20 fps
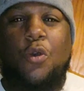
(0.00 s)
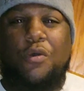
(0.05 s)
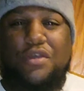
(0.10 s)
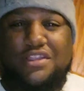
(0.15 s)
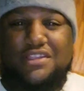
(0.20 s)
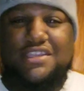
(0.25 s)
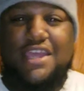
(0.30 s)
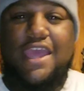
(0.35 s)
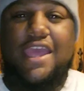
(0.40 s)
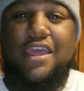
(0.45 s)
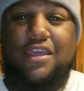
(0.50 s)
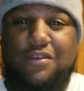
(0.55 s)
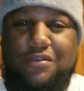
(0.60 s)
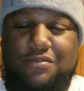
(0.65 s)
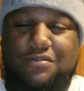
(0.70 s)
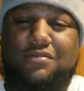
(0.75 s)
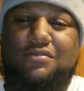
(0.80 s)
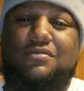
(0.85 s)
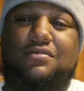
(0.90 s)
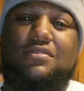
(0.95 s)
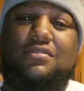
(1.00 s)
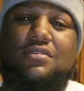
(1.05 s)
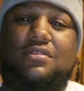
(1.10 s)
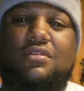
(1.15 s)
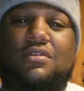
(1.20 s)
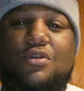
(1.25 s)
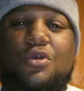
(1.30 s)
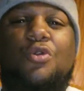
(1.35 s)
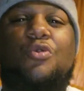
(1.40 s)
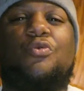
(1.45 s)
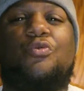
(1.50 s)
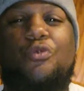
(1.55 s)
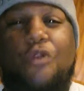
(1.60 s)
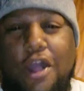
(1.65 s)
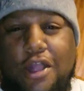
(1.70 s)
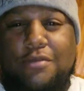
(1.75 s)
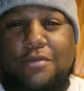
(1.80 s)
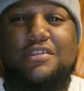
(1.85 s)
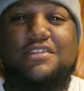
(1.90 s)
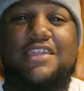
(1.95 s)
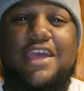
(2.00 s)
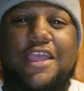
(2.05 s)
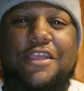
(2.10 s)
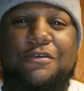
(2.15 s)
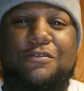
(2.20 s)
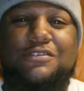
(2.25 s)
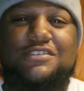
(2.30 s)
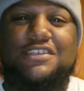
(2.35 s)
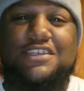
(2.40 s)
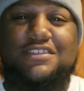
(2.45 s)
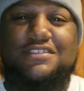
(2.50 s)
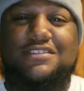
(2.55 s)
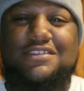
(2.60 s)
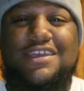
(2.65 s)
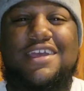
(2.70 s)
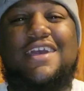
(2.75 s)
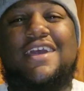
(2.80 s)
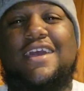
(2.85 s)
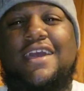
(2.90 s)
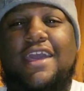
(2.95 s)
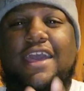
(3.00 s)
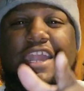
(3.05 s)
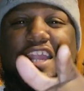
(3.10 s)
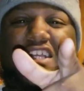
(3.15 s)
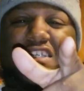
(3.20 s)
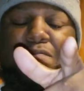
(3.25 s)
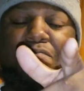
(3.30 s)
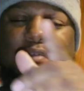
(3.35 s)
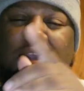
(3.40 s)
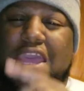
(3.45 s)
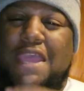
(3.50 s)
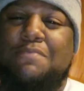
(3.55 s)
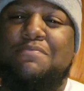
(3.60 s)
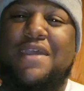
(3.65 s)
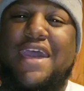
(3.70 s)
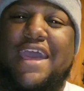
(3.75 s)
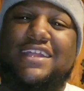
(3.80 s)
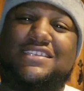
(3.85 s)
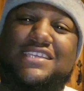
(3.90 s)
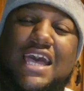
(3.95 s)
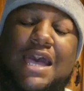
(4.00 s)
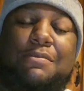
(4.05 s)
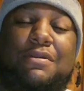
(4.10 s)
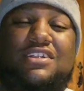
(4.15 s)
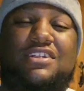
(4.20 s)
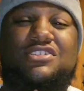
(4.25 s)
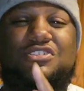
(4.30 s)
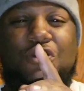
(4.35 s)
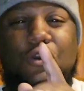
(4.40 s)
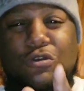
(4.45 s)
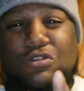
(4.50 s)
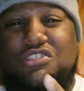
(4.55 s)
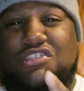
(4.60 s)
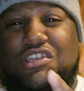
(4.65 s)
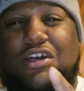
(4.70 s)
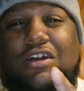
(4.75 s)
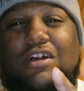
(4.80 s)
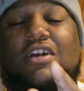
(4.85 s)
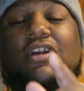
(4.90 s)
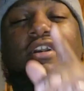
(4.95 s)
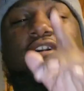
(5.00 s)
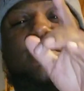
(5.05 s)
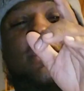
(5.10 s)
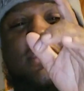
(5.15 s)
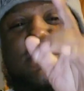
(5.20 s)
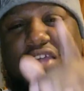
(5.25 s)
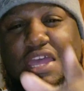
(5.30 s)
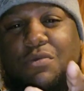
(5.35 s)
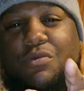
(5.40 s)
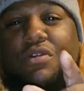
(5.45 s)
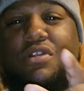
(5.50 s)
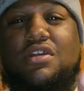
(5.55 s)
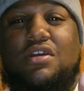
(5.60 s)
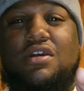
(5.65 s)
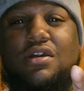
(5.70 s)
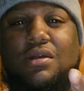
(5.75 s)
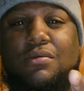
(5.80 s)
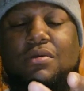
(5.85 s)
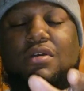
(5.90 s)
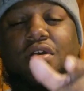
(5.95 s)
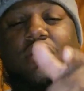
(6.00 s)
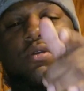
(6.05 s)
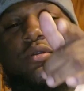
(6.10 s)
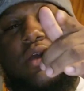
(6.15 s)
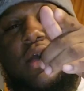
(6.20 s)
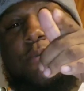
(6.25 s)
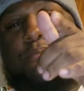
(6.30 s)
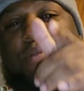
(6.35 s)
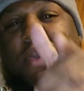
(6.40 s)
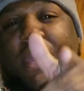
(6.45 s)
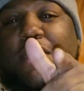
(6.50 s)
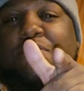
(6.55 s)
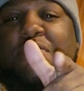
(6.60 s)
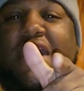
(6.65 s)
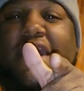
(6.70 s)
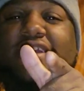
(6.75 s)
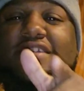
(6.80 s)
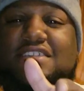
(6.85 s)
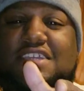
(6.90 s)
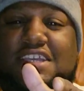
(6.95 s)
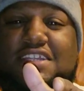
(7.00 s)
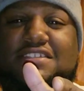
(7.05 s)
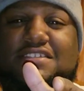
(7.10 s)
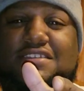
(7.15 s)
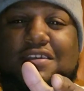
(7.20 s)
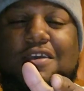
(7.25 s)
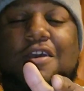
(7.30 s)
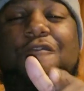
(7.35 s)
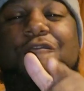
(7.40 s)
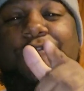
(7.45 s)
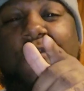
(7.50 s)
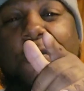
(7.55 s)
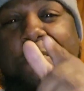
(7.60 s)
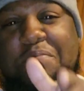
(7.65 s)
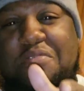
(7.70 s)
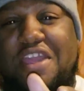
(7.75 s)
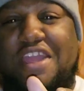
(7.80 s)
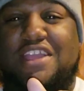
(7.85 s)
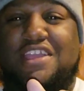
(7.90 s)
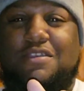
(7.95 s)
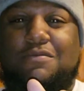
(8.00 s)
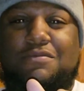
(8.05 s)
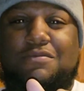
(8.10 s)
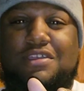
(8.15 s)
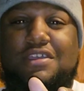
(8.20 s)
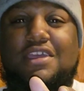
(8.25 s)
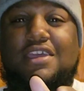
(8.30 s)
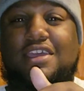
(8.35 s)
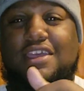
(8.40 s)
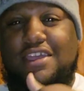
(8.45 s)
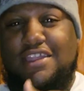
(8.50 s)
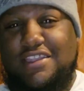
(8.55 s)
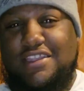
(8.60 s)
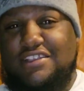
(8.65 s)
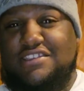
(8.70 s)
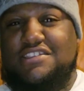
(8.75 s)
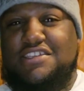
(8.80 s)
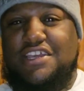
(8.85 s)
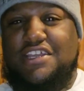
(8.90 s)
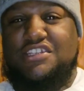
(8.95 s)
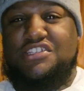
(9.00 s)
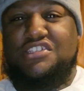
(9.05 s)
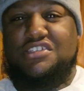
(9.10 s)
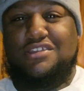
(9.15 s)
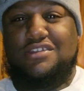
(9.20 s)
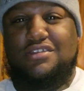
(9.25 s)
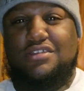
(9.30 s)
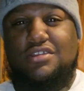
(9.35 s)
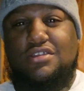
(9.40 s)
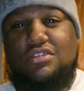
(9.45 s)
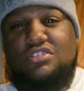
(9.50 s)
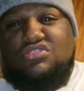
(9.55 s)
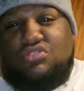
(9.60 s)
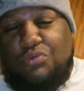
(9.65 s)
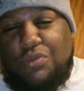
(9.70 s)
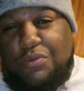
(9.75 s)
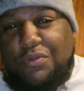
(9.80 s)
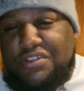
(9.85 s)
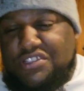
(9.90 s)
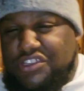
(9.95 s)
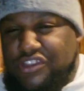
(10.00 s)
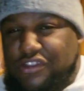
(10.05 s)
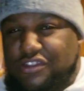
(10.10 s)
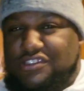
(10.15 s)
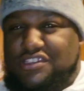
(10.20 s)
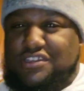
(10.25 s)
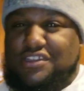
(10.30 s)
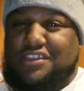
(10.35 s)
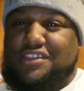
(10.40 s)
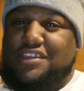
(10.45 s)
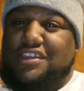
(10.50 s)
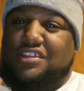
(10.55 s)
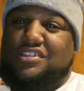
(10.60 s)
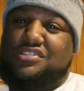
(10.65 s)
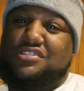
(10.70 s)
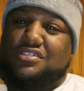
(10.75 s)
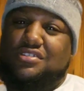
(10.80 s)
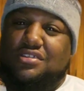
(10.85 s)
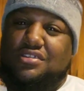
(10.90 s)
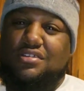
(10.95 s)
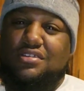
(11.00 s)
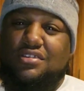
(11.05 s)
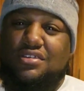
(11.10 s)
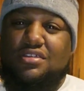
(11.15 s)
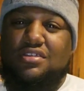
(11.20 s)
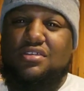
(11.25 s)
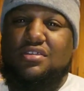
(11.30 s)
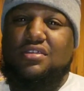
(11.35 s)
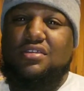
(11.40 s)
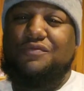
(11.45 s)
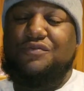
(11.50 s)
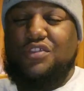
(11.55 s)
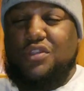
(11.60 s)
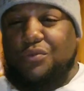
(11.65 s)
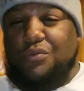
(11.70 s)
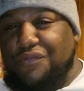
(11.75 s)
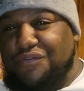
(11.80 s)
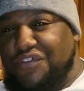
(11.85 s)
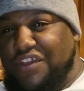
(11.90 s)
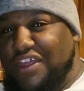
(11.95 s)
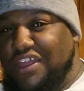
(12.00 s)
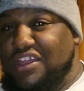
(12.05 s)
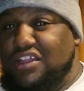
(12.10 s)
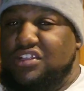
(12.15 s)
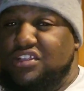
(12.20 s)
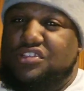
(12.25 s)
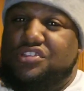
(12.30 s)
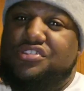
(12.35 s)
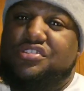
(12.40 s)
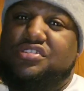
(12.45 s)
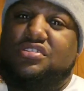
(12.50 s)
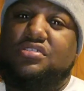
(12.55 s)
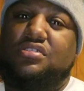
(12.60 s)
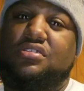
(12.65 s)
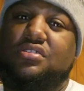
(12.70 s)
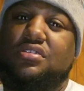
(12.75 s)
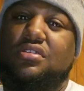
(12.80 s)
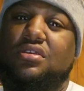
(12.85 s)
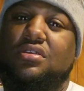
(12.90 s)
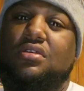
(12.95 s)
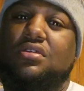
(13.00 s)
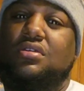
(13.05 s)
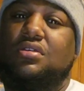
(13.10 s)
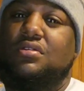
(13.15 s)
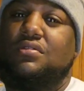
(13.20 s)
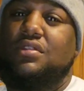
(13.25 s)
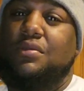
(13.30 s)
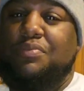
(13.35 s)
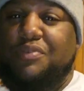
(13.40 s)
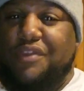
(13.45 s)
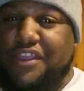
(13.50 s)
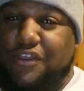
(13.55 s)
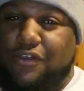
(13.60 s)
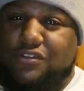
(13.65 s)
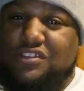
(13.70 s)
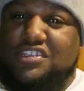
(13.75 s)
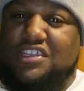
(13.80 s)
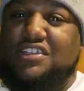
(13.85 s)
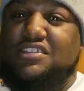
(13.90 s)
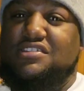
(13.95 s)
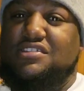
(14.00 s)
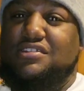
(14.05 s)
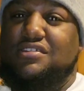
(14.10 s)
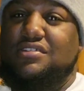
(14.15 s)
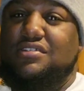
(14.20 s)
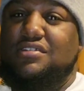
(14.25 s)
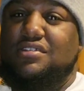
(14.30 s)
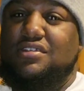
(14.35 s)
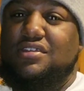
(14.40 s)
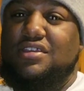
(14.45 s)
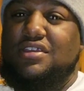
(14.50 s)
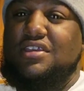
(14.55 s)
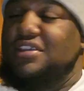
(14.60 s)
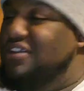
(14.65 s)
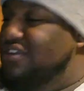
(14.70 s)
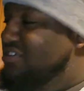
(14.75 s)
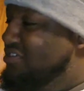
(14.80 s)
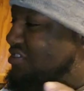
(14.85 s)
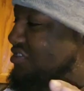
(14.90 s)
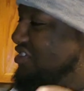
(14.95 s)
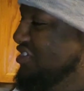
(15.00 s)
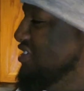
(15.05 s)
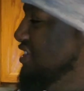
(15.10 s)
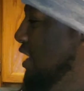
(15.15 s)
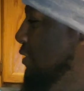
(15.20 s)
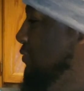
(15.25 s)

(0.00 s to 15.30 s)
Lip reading: Going down. Welcome to DanYo&Tita, and it's payback time. I told y'all the day will come where I pay back Tita for pranking me in this kitchen. So we return to the kitchen for the revenge, the prank on Tita. So this is